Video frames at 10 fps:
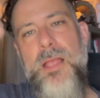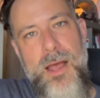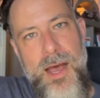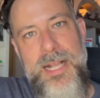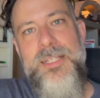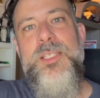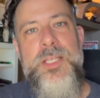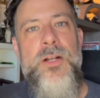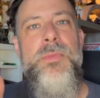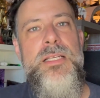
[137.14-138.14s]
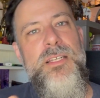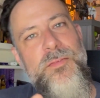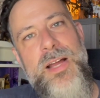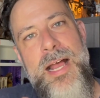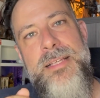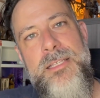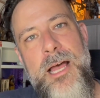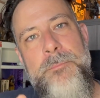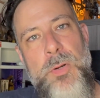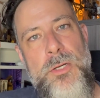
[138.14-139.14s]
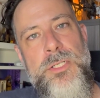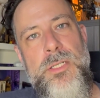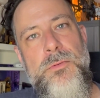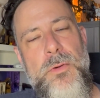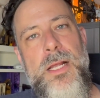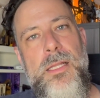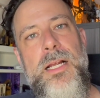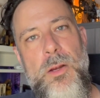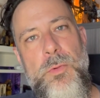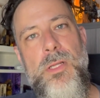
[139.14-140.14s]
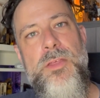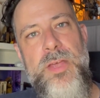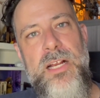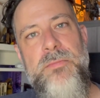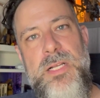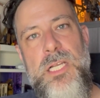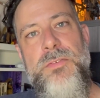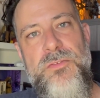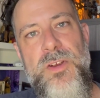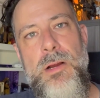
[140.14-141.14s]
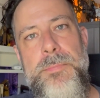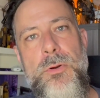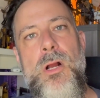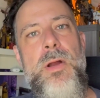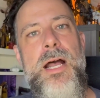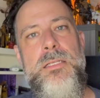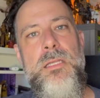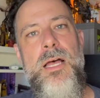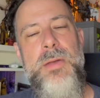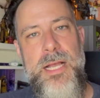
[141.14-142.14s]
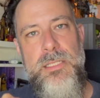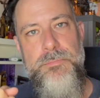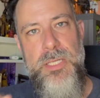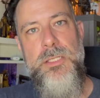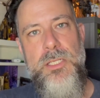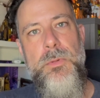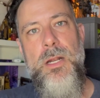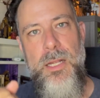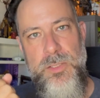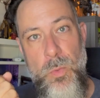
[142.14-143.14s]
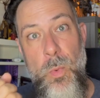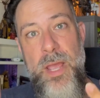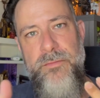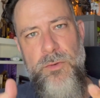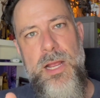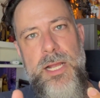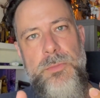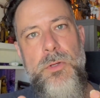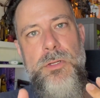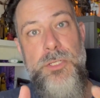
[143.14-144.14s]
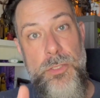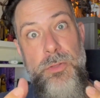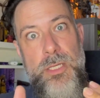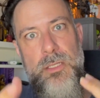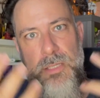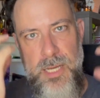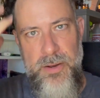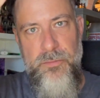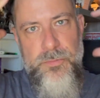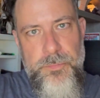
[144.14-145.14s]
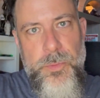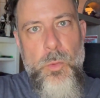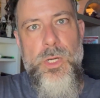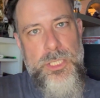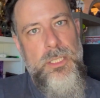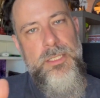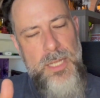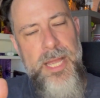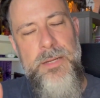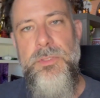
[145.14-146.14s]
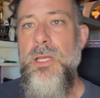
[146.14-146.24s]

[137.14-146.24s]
I consider myself a Haslab person, right? Like, I really think of myself as very pro Haslab as a business model, as a way for Hasbro to do these kind of wish list items.